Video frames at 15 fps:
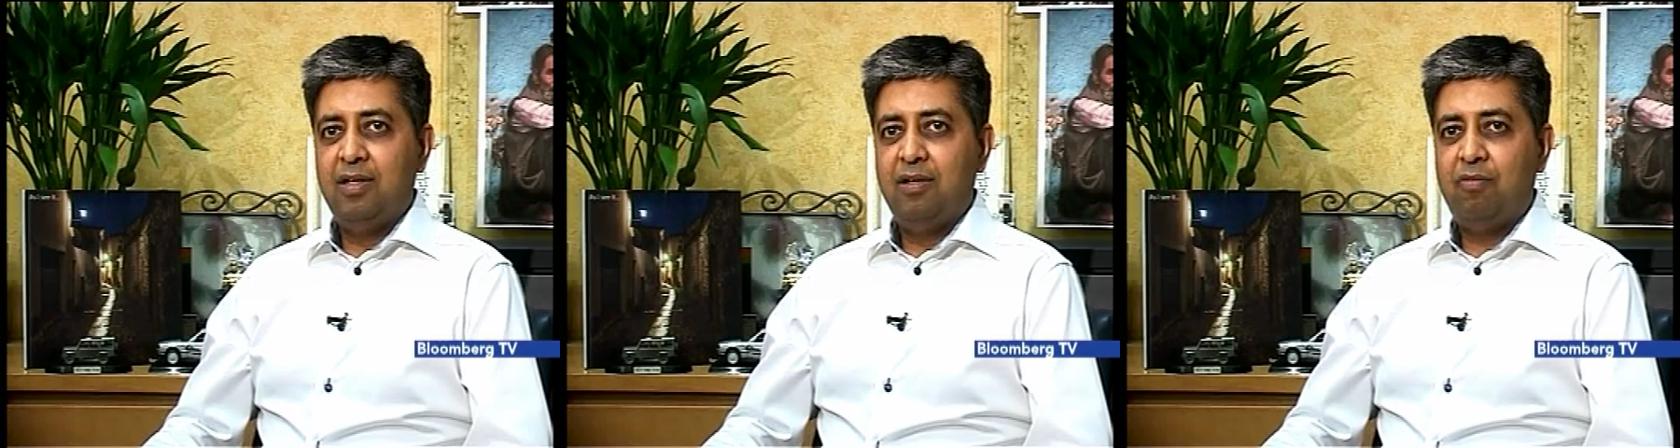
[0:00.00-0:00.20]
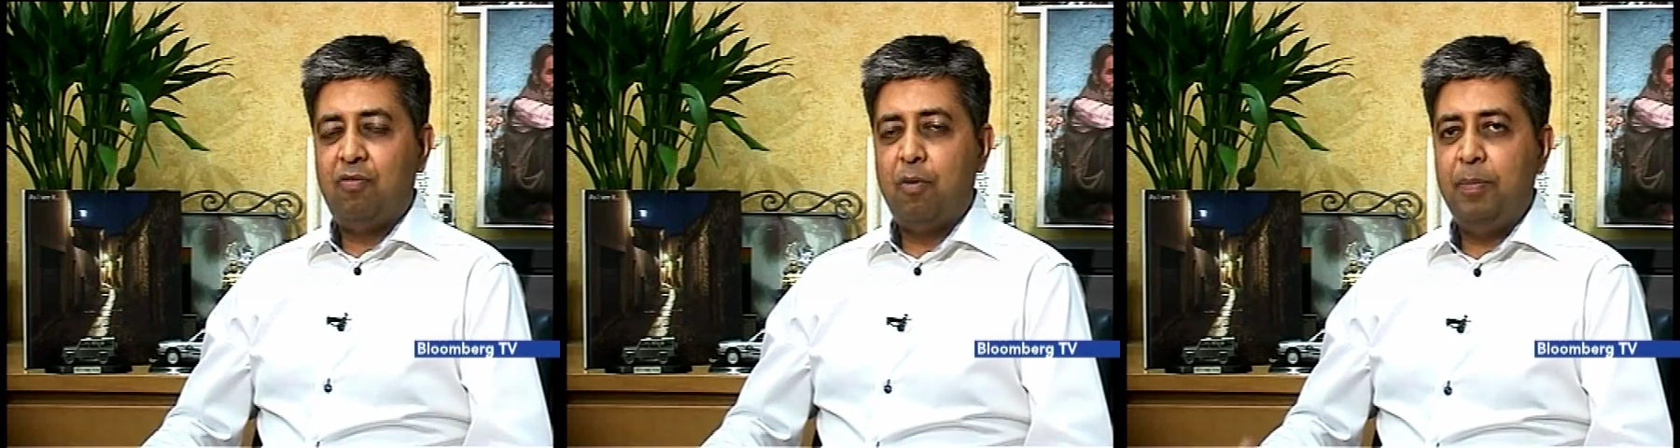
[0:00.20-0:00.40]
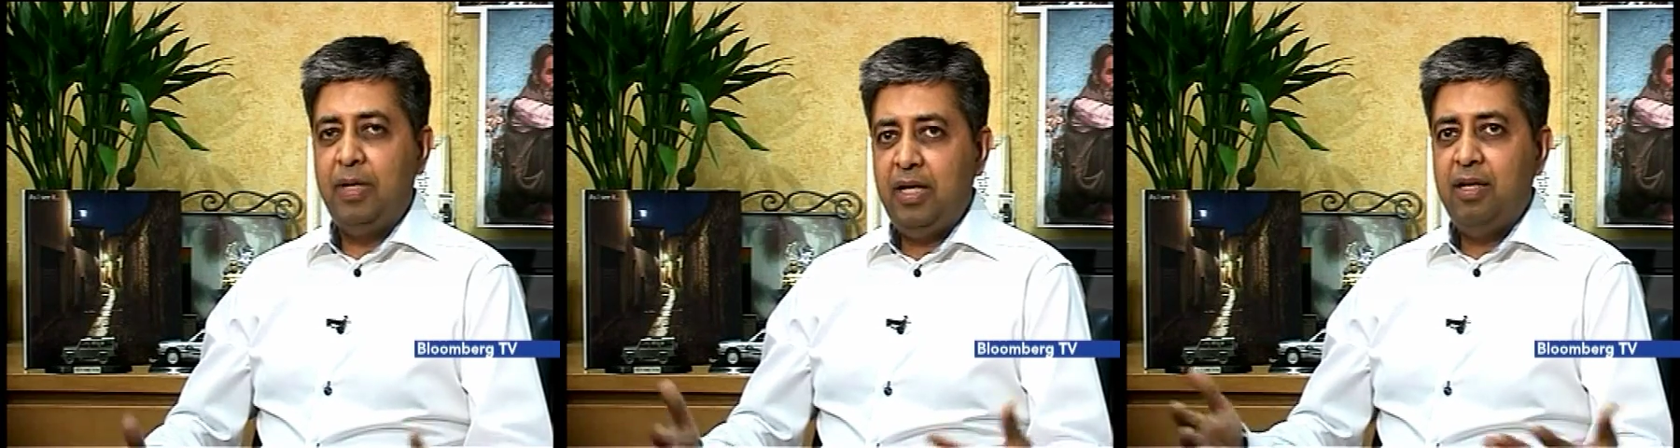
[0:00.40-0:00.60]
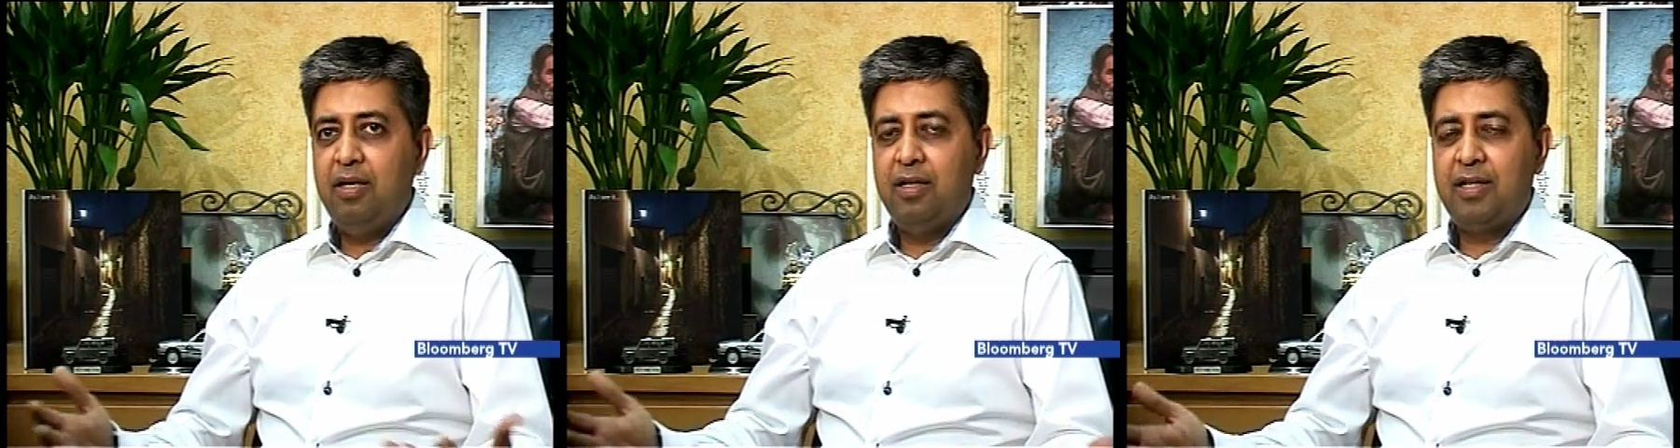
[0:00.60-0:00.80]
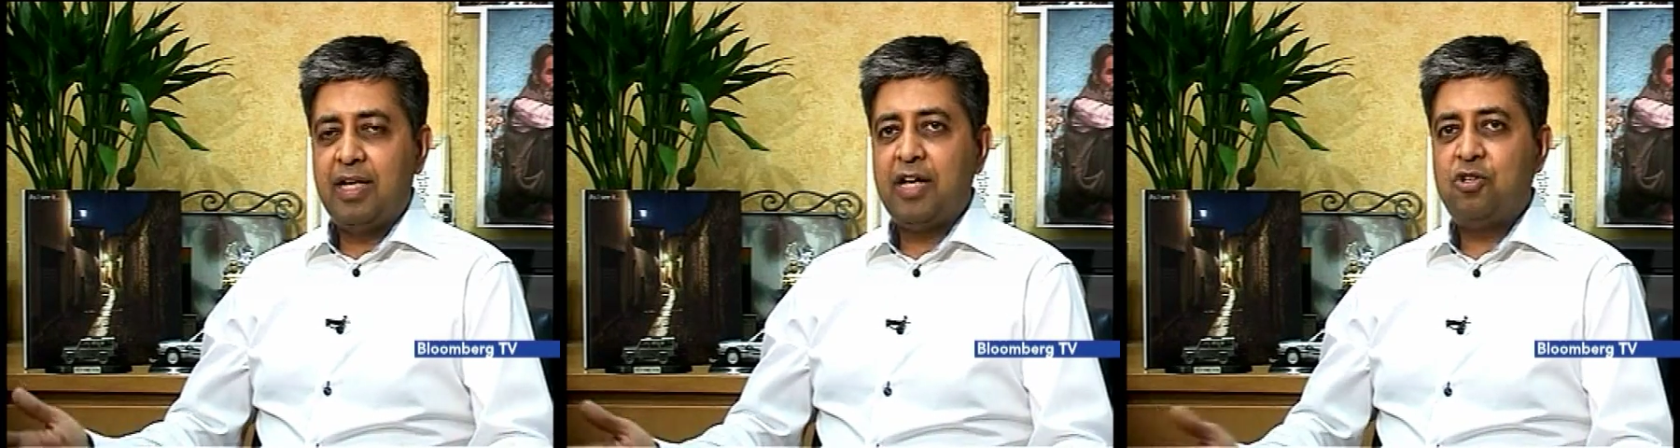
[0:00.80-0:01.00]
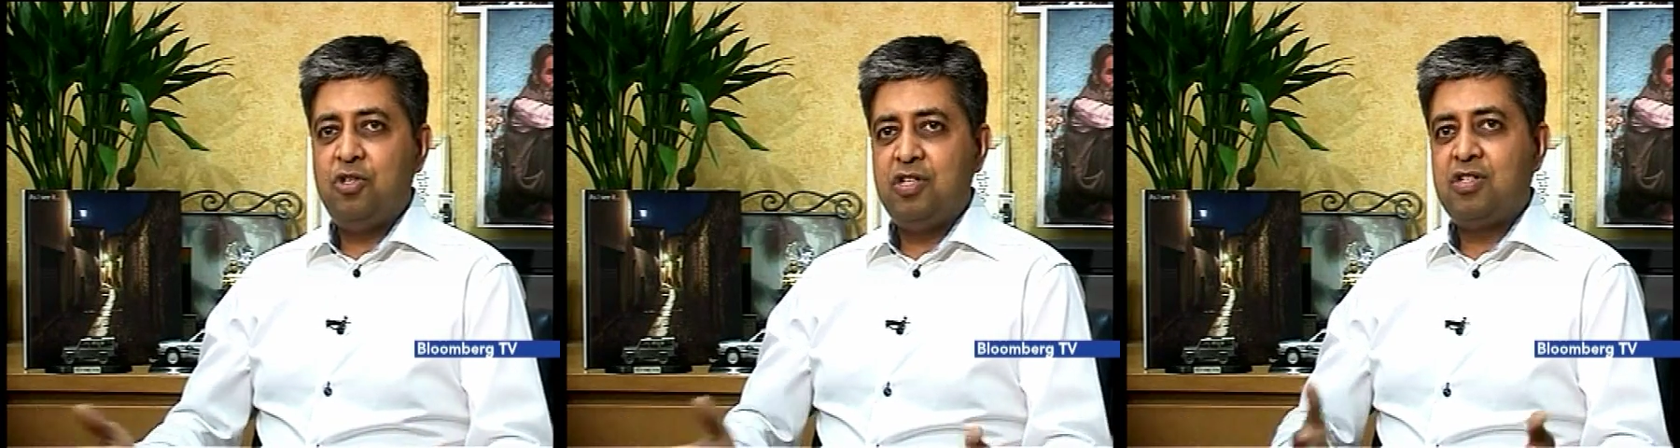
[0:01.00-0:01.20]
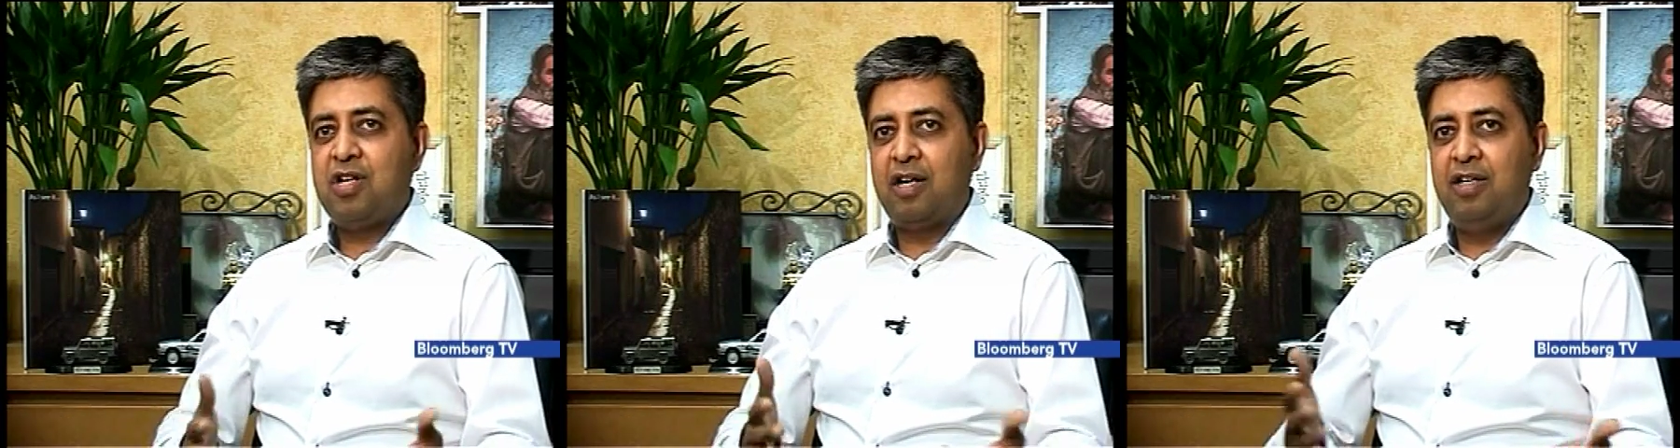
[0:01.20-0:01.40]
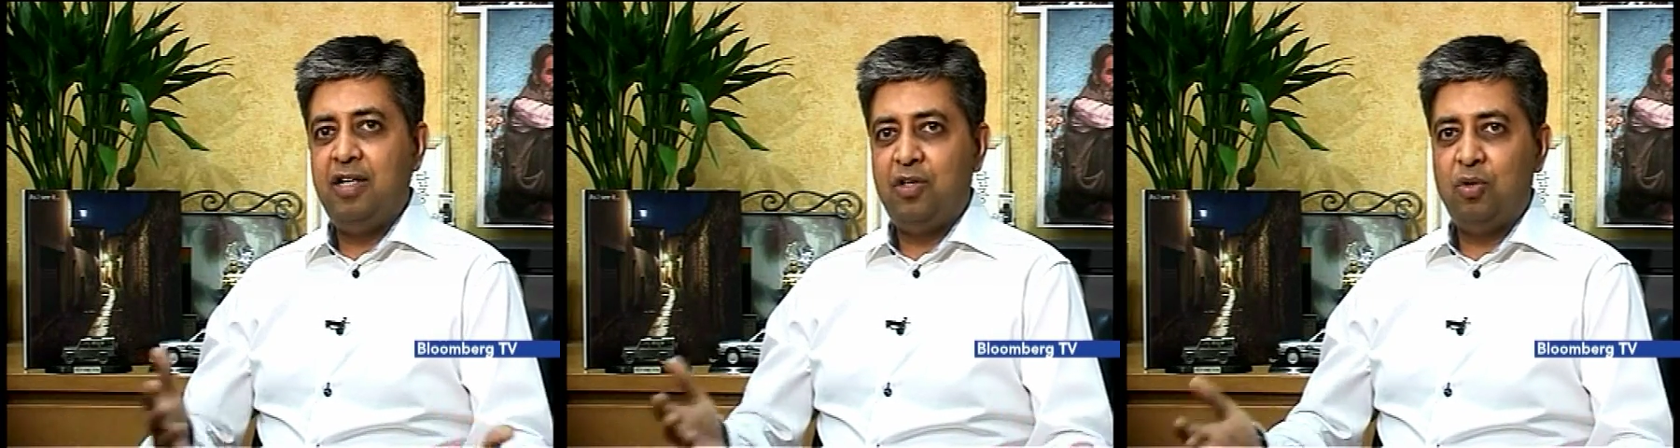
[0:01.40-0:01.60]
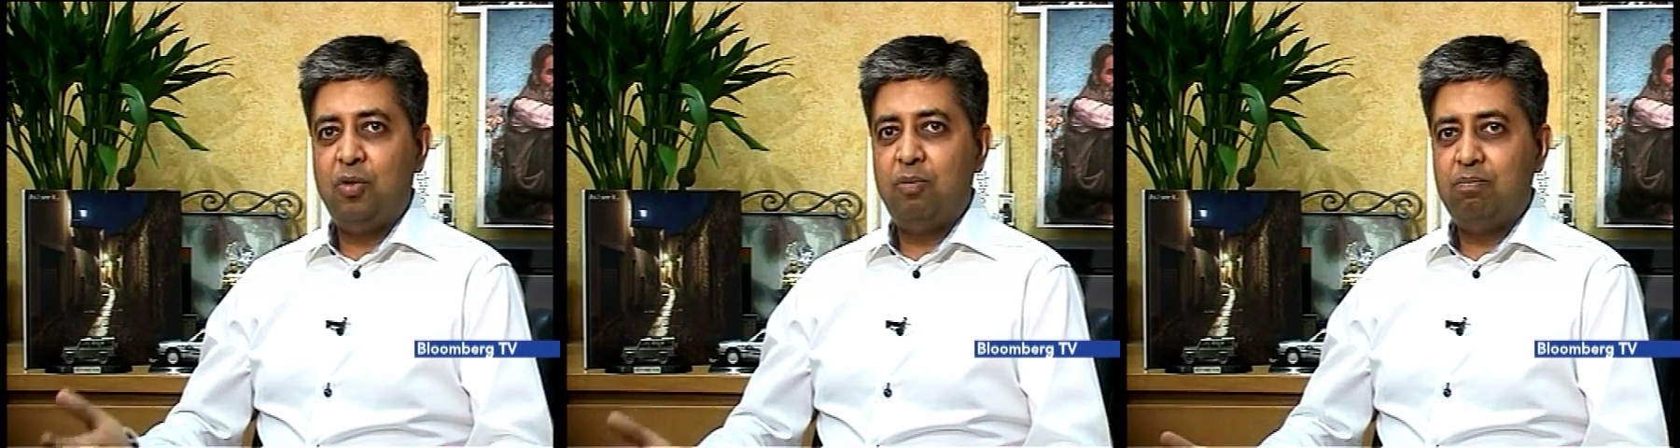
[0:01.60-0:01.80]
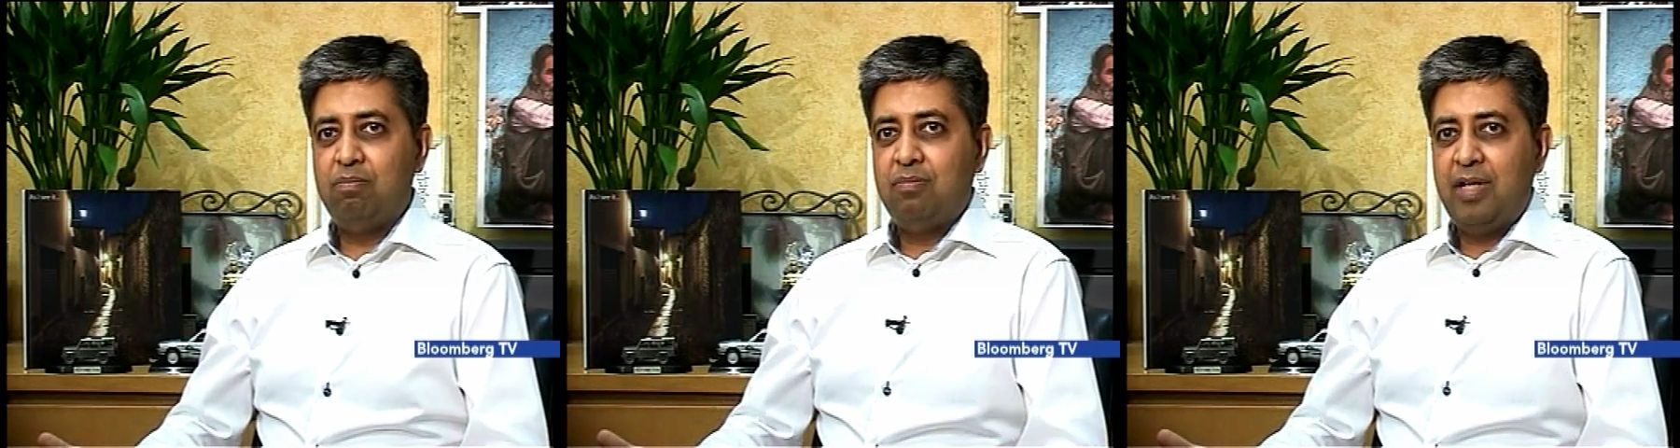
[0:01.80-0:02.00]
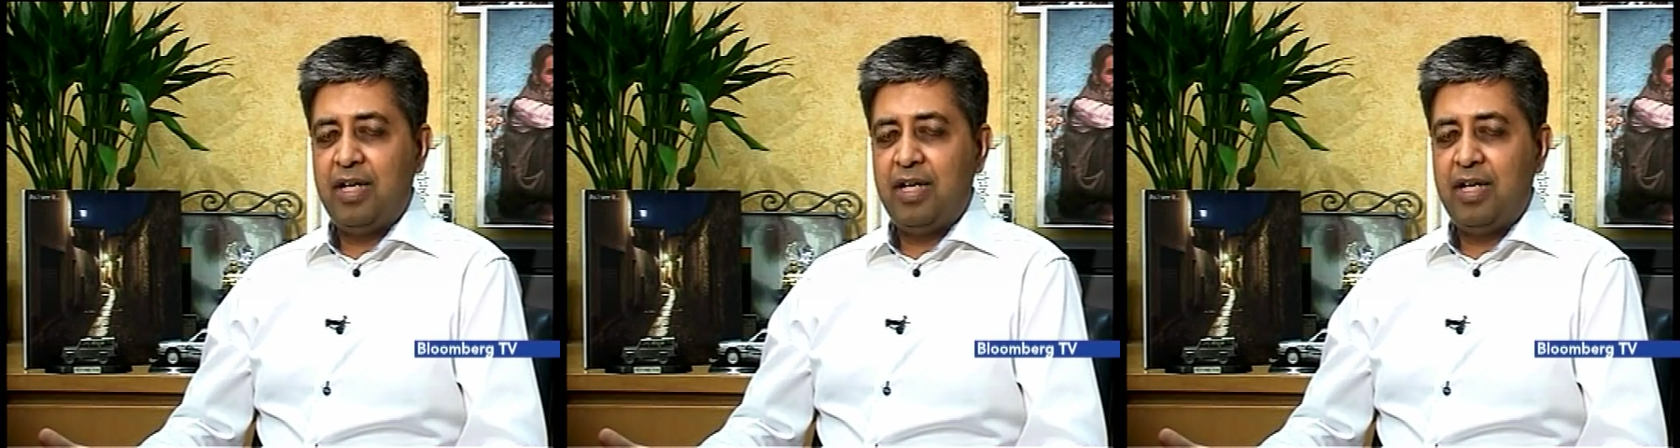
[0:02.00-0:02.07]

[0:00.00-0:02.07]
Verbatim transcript: For me, it actually started, you know,